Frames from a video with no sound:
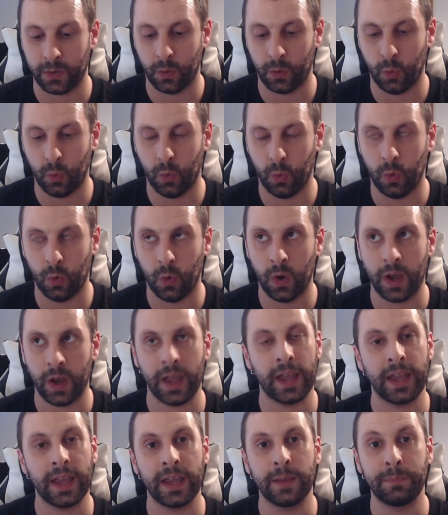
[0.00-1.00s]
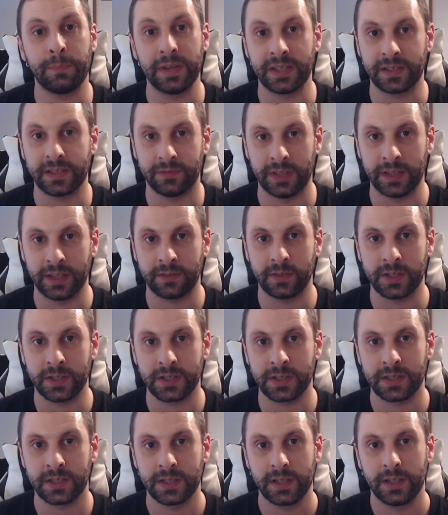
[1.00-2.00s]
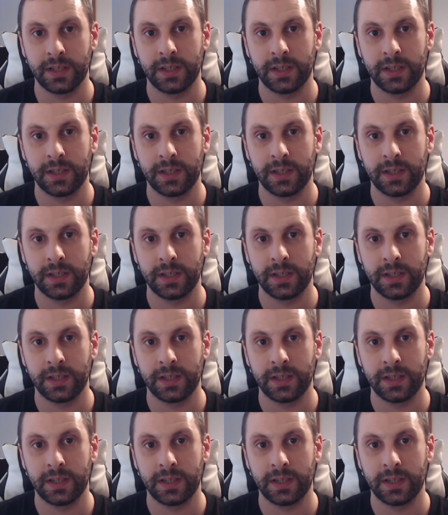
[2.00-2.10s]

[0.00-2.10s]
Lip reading: or a piece of licorice.